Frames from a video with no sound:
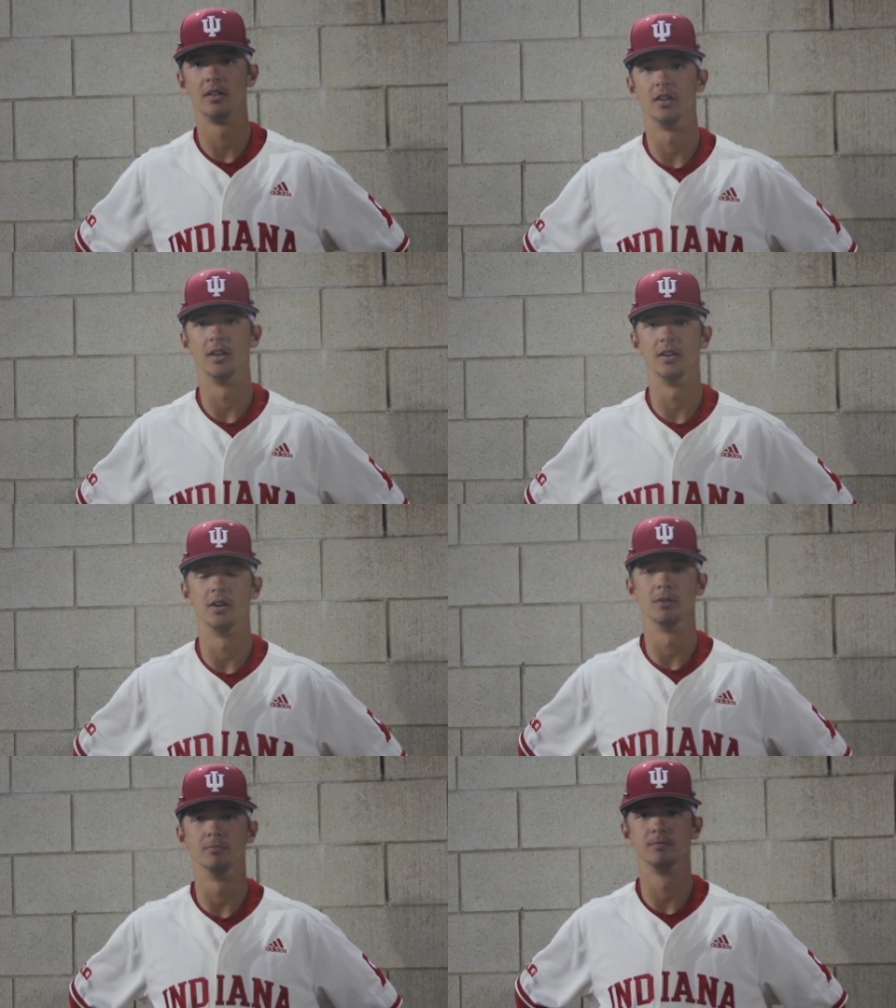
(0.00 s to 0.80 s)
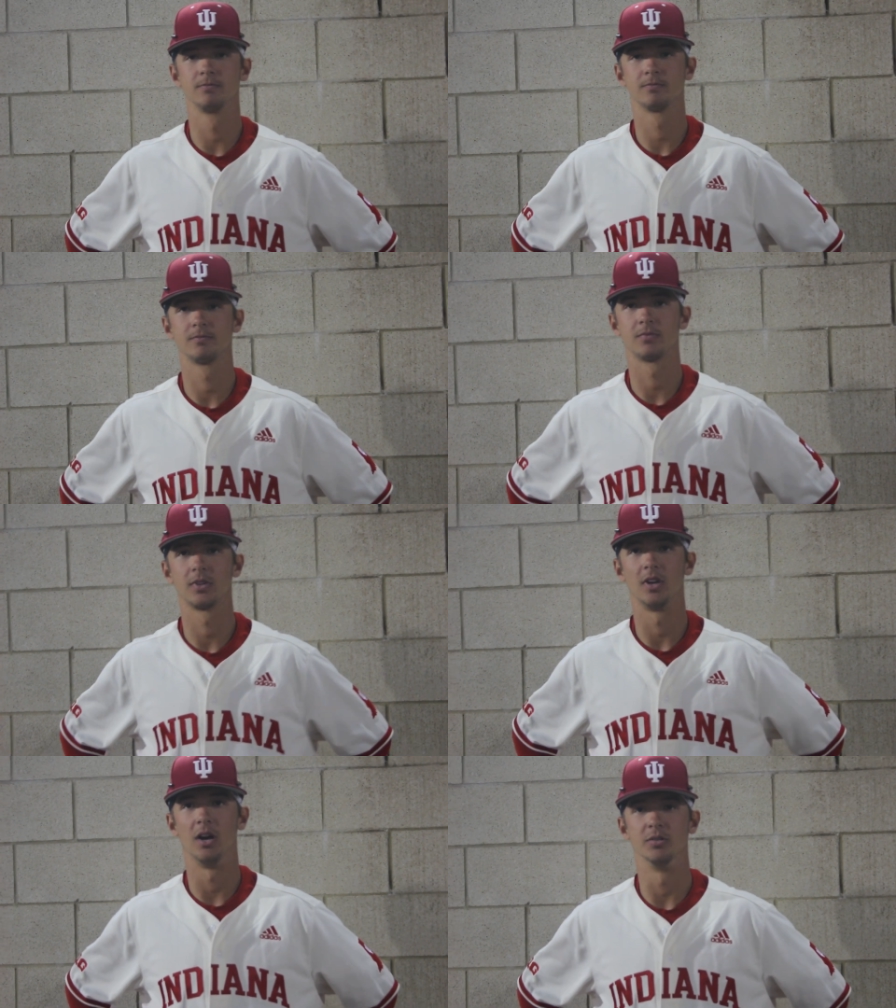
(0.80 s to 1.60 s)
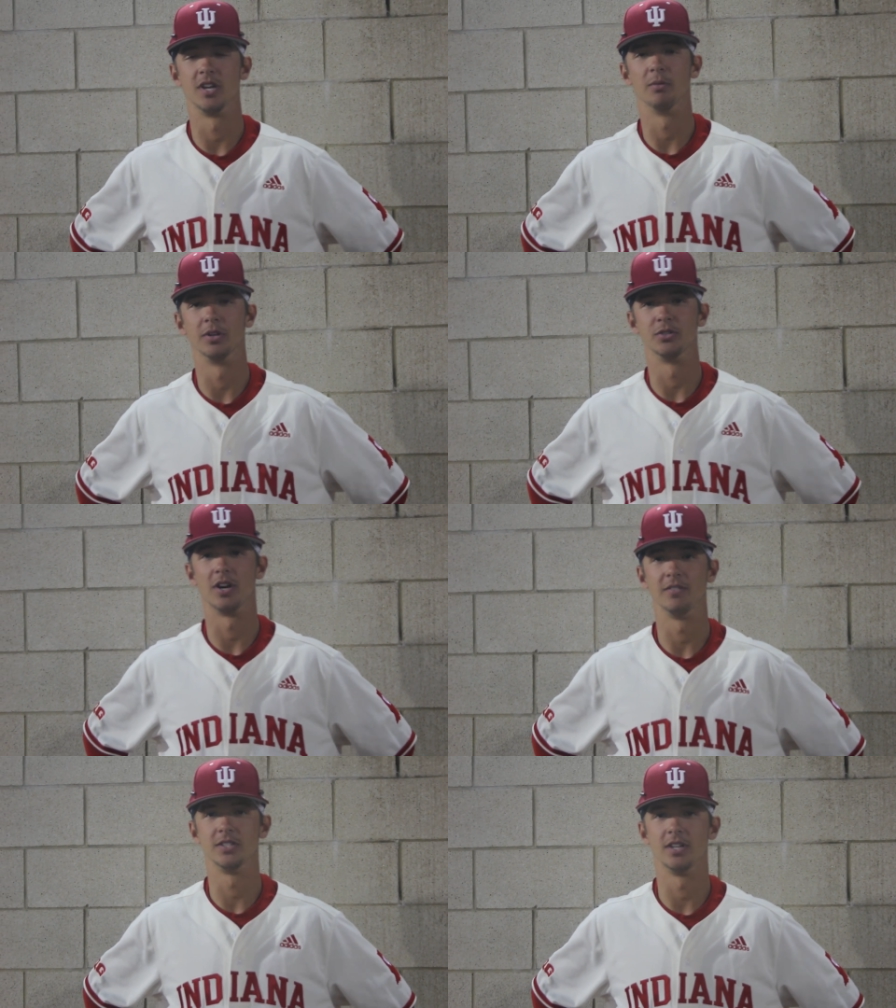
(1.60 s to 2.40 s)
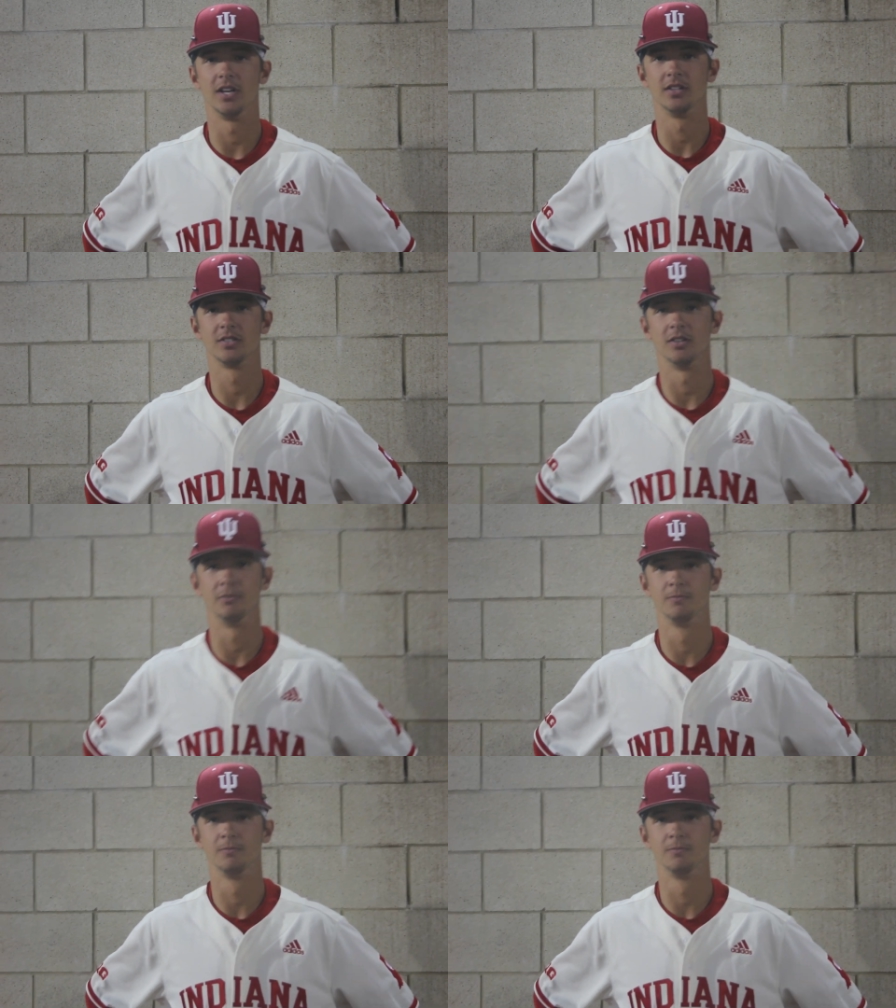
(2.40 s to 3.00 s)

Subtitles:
Then I was able to drive it today. So.